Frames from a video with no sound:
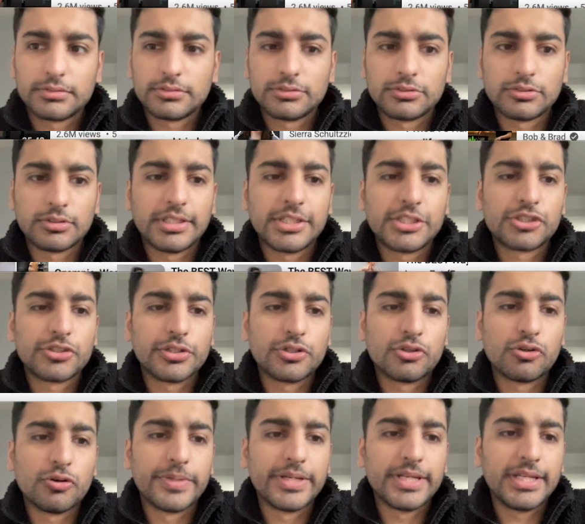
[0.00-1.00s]
So literally
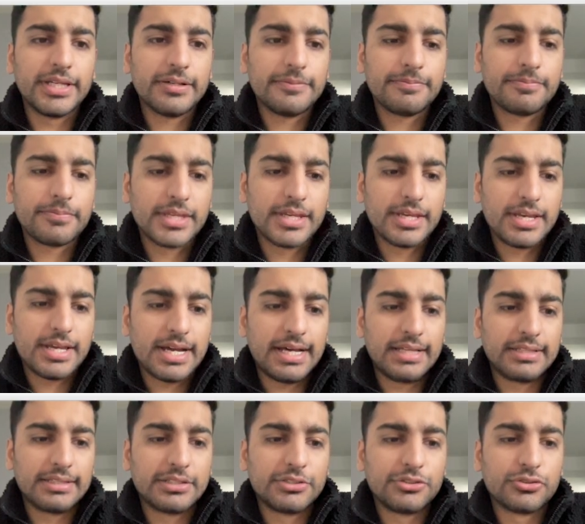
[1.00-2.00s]
come in here
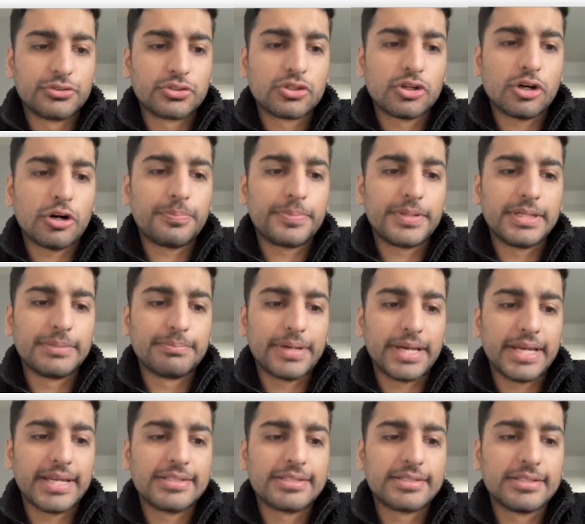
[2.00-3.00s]
and then just copy and
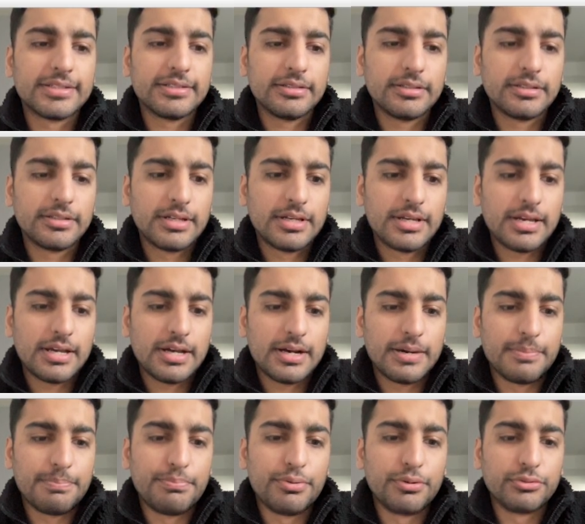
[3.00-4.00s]
paste in a
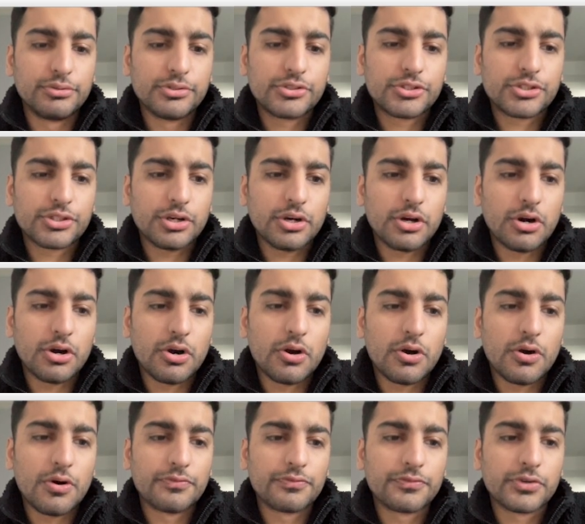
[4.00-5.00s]
bunch
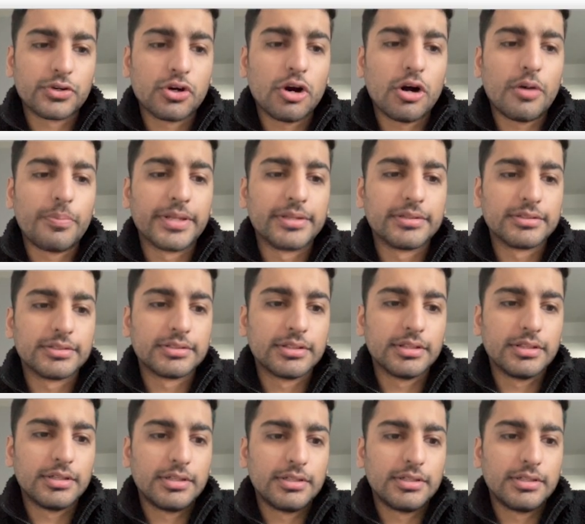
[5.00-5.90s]
of comments.